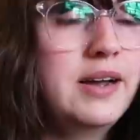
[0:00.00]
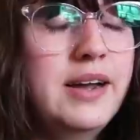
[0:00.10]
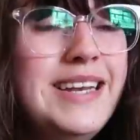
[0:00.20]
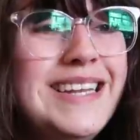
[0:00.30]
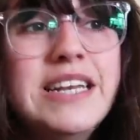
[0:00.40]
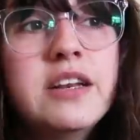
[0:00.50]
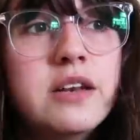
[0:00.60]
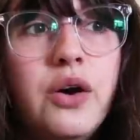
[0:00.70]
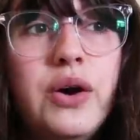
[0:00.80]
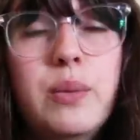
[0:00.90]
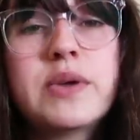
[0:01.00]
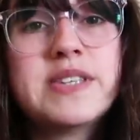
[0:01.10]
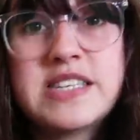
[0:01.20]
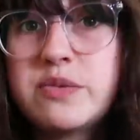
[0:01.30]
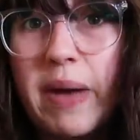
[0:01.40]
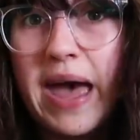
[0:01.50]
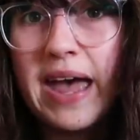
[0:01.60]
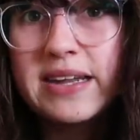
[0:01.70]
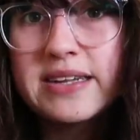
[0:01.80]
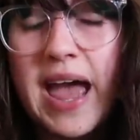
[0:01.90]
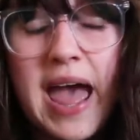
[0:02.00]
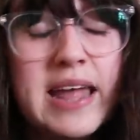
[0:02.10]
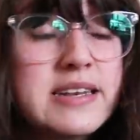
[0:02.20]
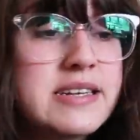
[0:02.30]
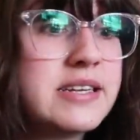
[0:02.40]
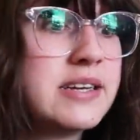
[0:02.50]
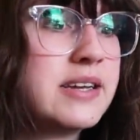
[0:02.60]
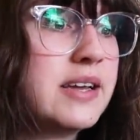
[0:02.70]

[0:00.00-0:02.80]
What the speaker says: I didn't know it was this bad, and